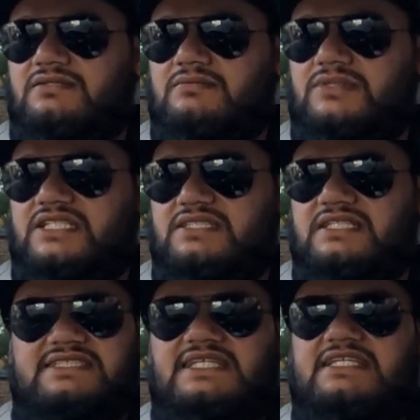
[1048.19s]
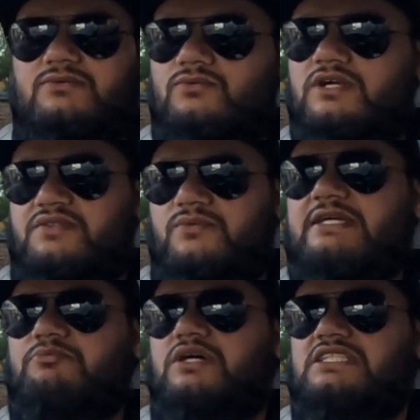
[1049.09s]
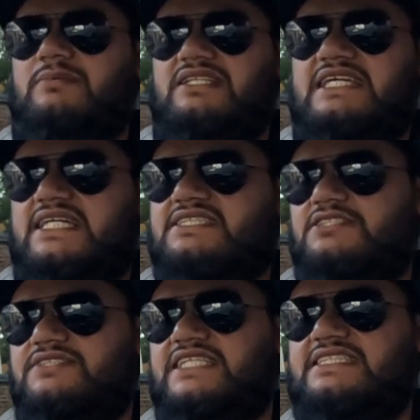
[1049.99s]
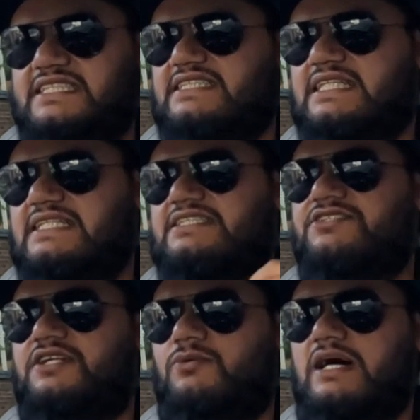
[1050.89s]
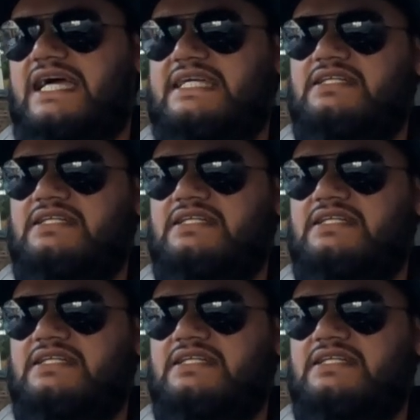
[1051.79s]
Because I'd say that one of the weak points about the X260 is that they took away